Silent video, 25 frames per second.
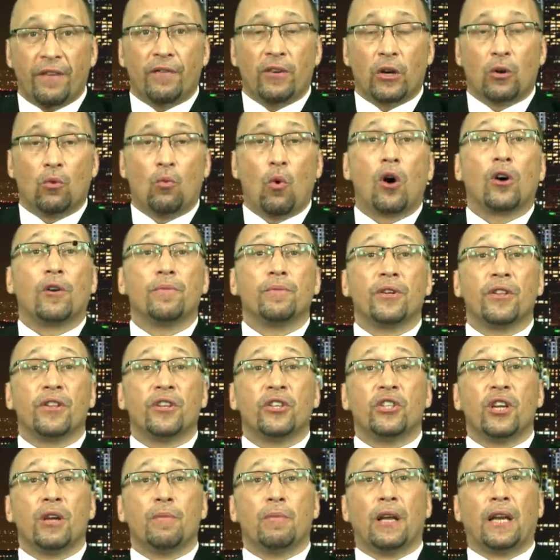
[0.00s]
evening. Welcome to the
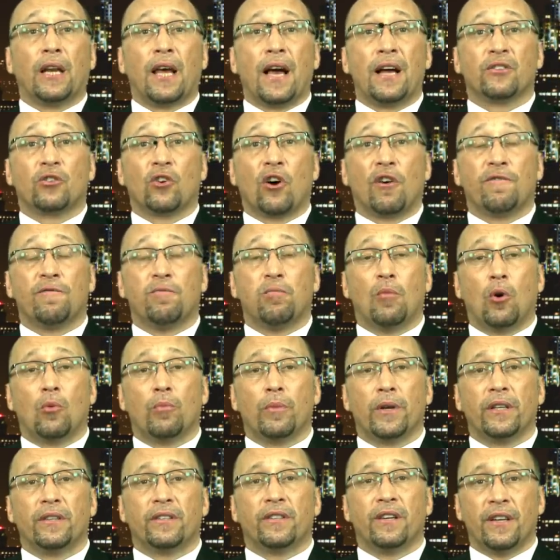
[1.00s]
Jamie Glazov
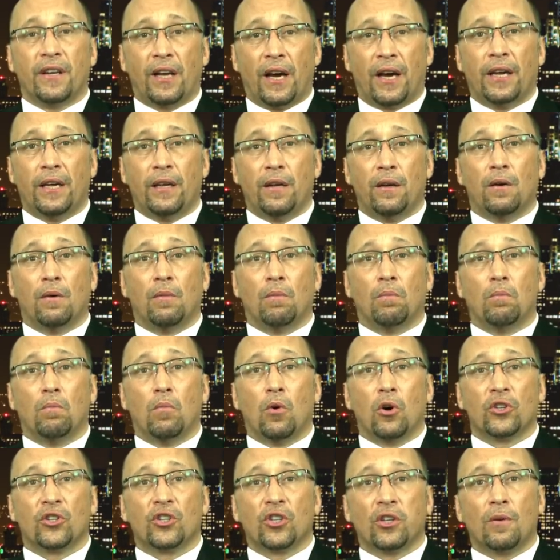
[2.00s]
Moment. Tonight,
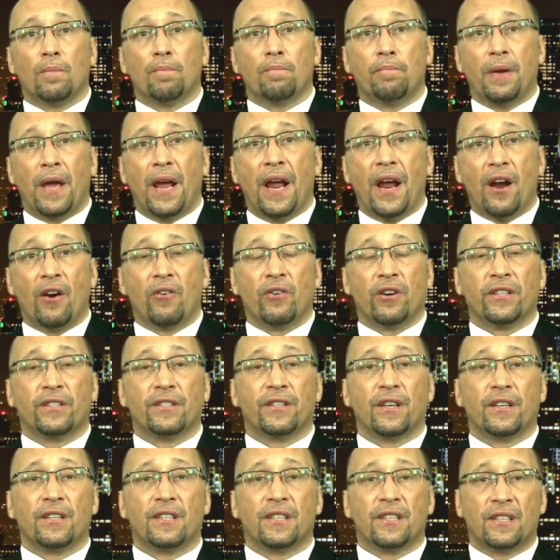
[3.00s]
Muslim
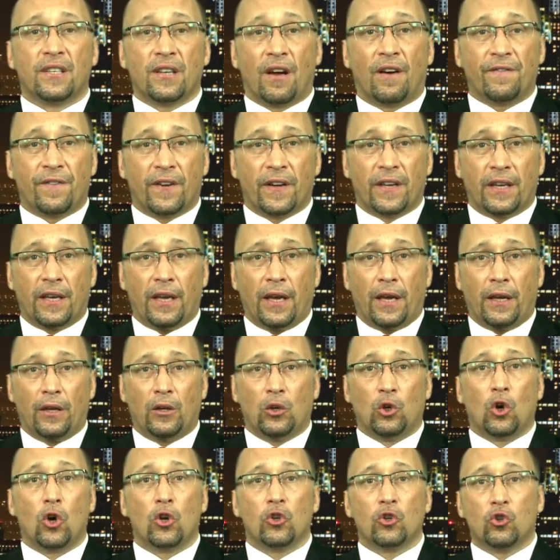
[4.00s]
parents
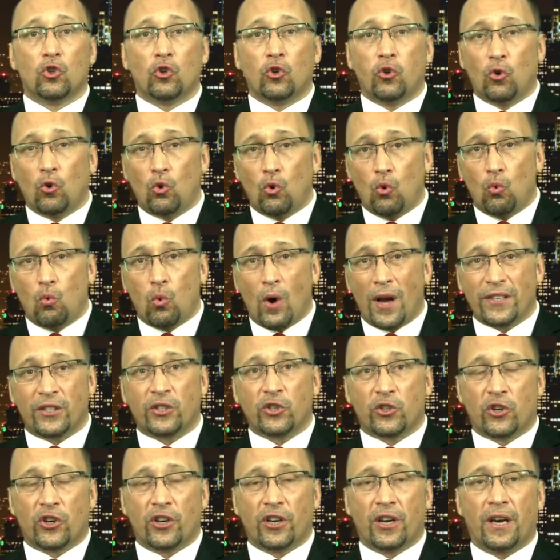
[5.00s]
suffocate two
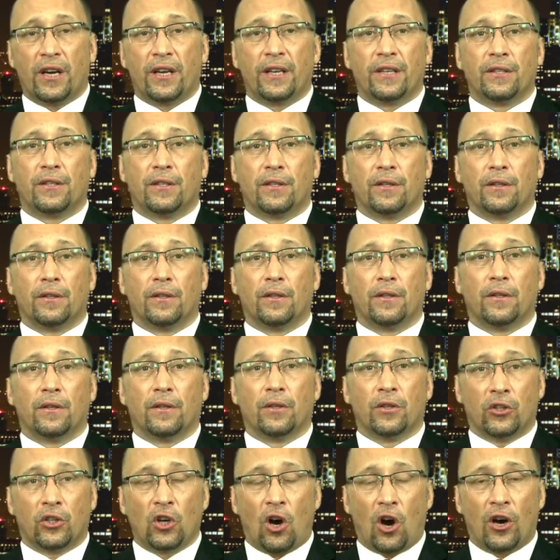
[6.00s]
westernized
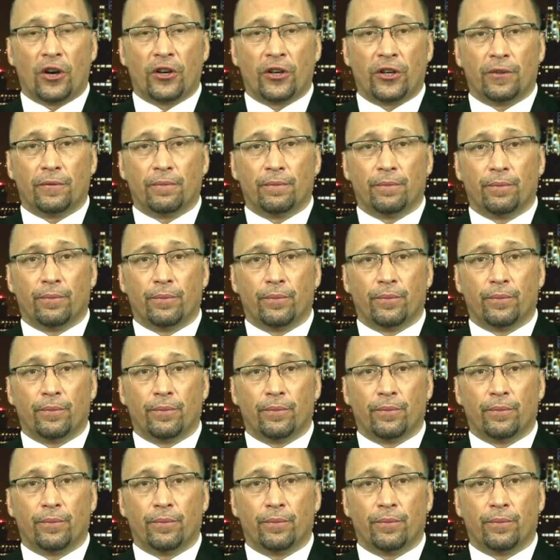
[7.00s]
daughters.